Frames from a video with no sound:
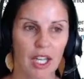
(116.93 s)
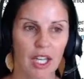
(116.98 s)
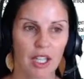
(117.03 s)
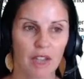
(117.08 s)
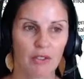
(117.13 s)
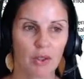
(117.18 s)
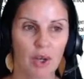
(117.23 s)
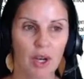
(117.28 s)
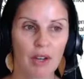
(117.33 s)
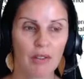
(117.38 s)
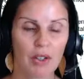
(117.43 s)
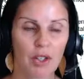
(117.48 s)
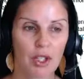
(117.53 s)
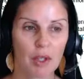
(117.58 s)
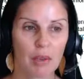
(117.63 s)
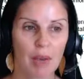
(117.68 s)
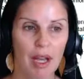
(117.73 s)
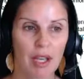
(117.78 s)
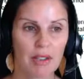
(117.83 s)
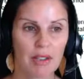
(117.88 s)
If you hover your
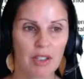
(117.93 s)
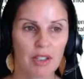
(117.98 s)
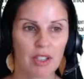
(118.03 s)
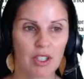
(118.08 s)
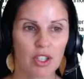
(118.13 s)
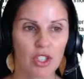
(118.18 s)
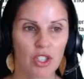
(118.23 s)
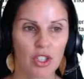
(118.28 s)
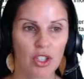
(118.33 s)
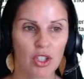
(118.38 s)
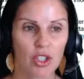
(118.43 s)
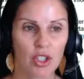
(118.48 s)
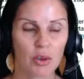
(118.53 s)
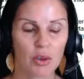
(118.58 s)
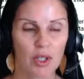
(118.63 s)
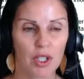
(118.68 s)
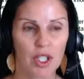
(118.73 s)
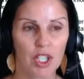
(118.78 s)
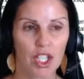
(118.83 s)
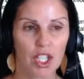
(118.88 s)
mouse, it's going to show you
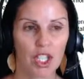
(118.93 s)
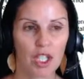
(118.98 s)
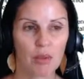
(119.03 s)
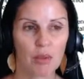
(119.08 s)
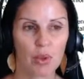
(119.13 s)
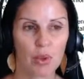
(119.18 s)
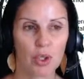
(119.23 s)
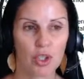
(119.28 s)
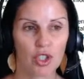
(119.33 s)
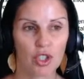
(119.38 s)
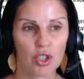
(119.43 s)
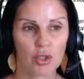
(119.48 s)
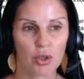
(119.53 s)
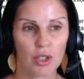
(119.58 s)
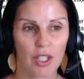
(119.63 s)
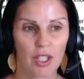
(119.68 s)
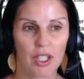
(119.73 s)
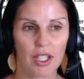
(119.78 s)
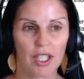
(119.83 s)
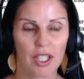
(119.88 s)
what the keyboard
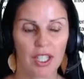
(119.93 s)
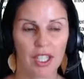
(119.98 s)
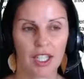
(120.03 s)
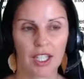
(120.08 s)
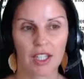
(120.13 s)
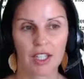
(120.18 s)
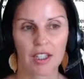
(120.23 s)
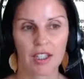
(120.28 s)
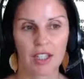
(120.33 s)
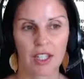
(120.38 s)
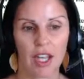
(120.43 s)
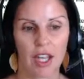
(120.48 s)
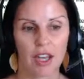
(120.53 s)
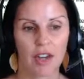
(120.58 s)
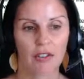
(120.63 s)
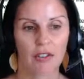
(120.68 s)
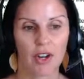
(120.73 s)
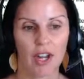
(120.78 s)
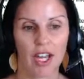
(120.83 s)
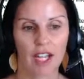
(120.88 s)
shortcut is
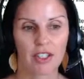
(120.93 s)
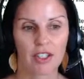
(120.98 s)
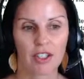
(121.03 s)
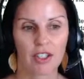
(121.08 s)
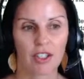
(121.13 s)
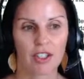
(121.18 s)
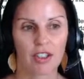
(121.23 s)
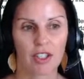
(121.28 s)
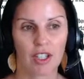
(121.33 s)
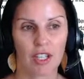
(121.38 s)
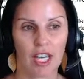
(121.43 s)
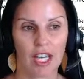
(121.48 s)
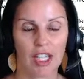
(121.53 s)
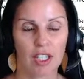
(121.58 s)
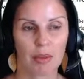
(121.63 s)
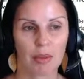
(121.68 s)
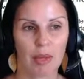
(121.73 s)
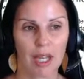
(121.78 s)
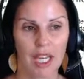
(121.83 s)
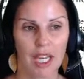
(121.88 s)
for executing that
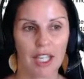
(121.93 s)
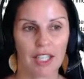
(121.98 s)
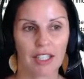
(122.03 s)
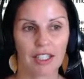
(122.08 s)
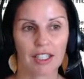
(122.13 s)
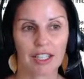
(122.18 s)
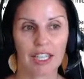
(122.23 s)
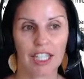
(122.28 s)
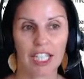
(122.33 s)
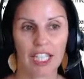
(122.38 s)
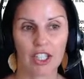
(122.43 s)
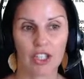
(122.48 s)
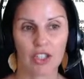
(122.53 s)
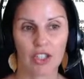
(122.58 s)
command later.